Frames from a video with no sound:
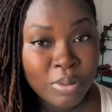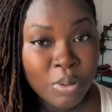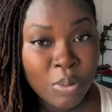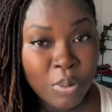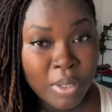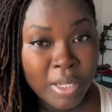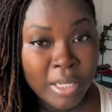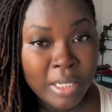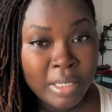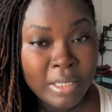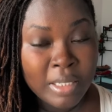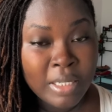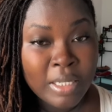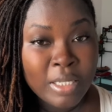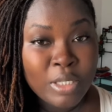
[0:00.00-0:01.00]
Okay.
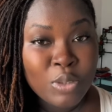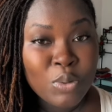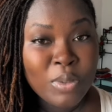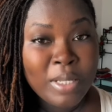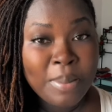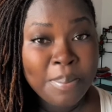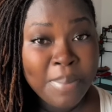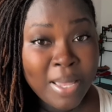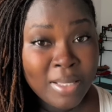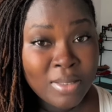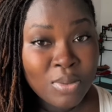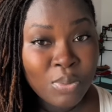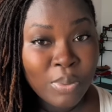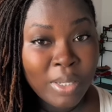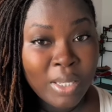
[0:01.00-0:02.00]
So the
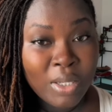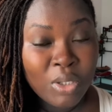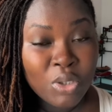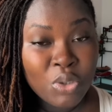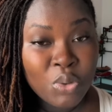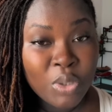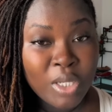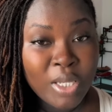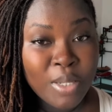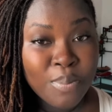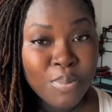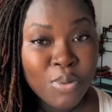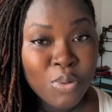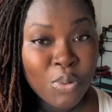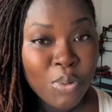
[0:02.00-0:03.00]
best way to keep
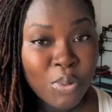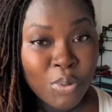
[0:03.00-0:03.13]
your